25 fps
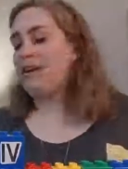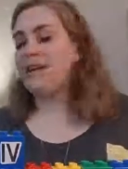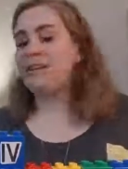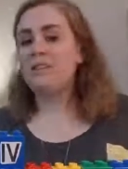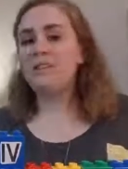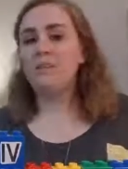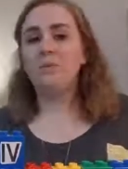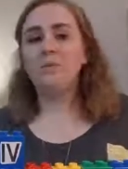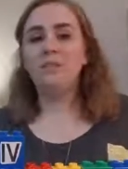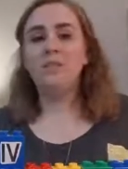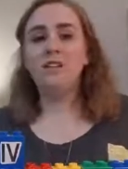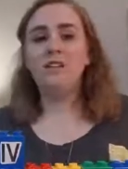
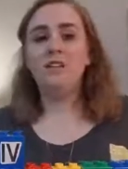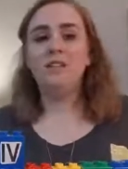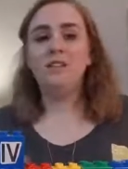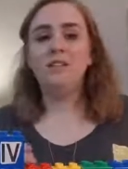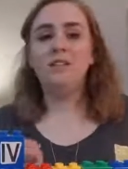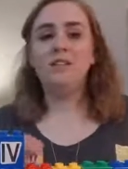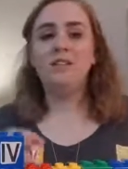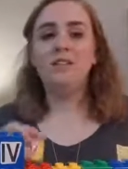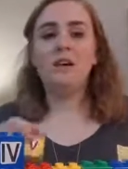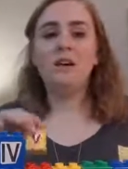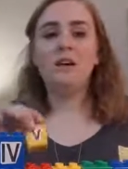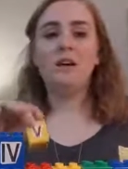thing we need
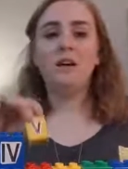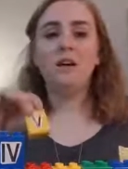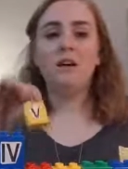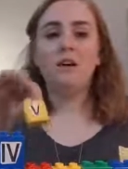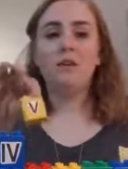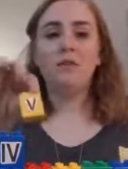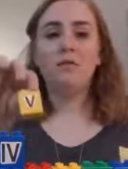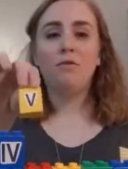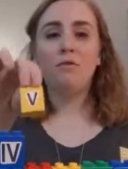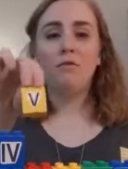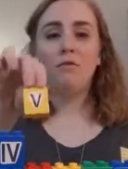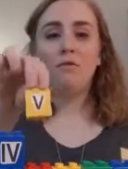is the
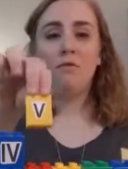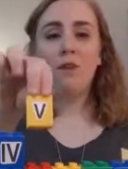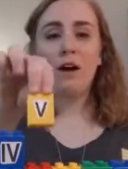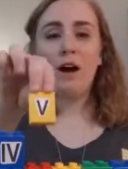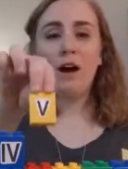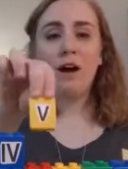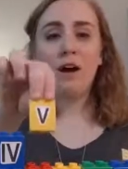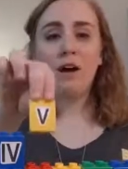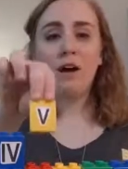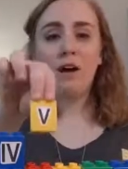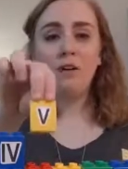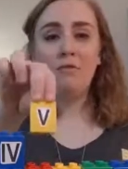
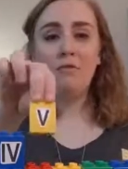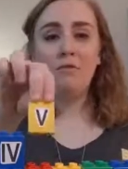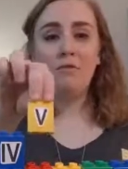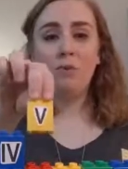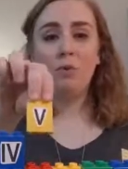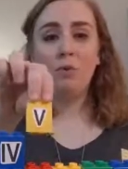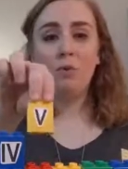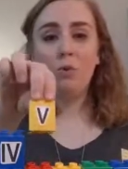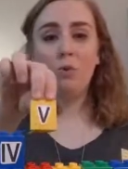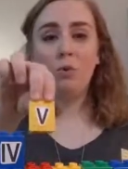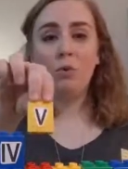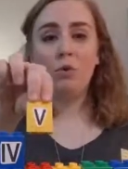five
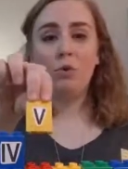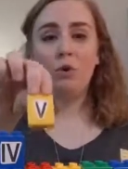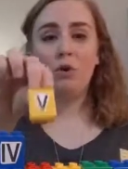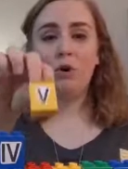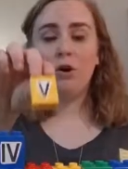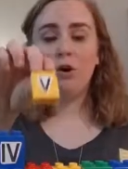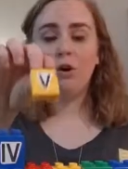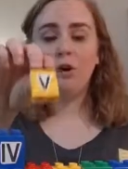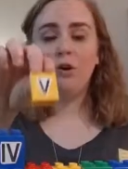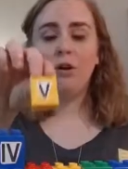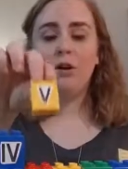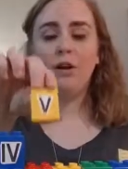
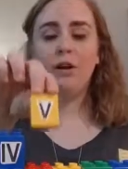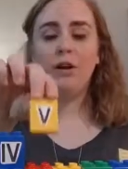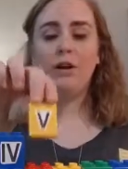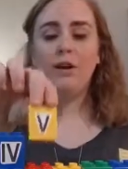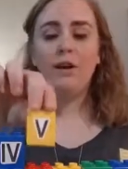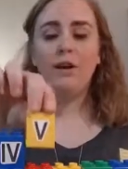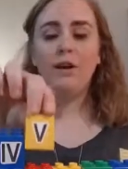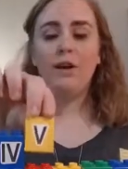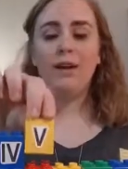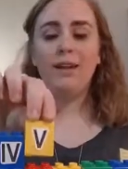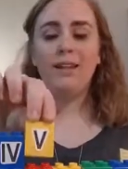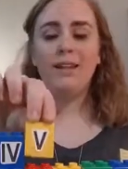chord.
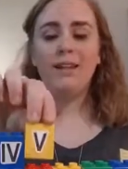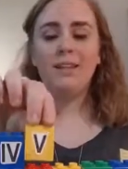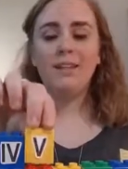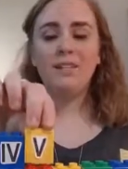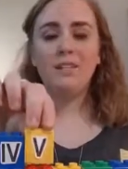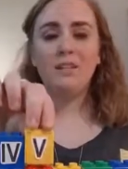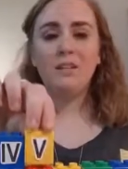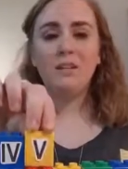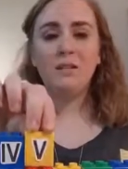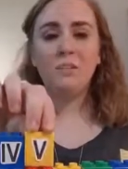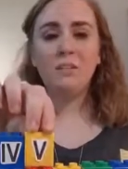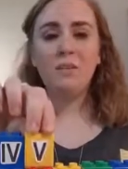And that's
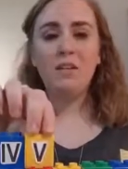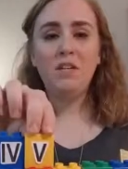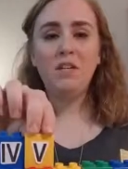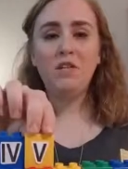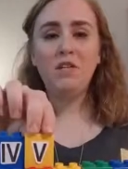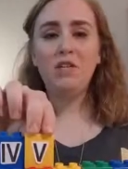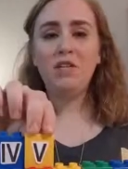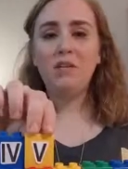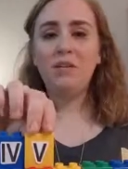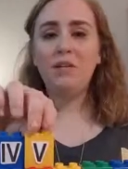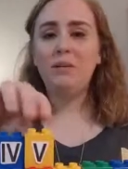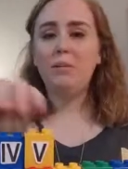going to be
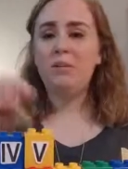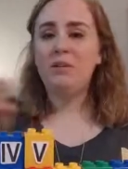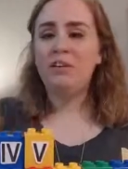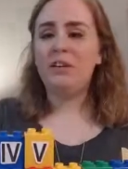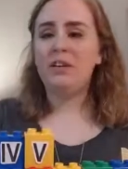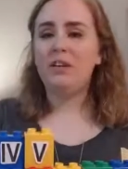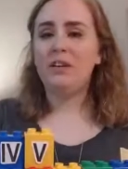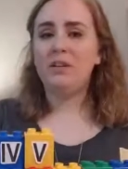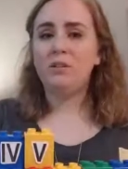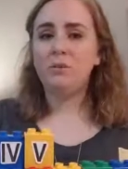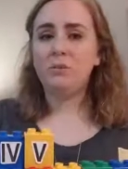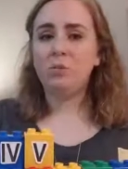G
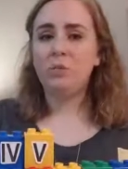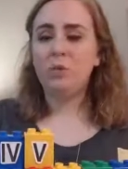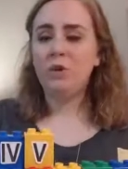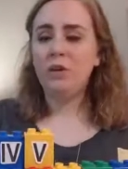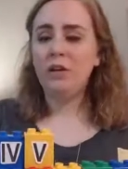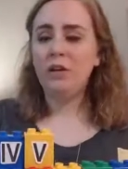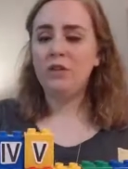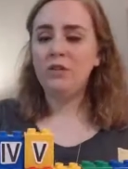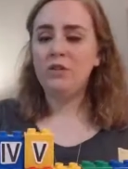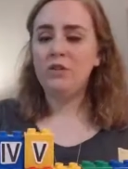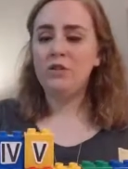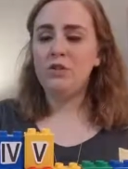because
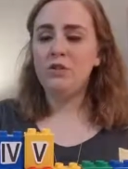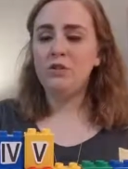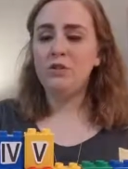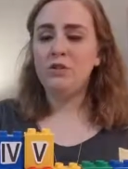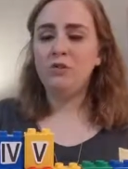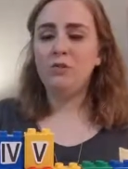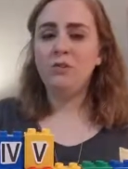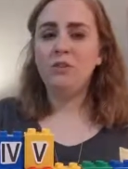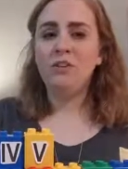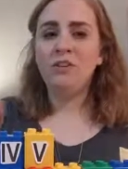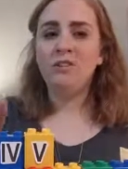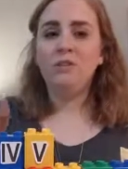one, two,
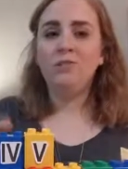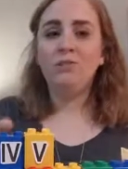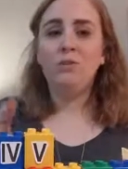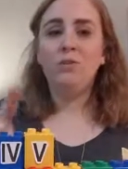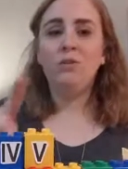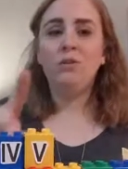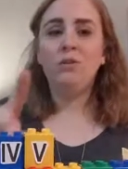three, four,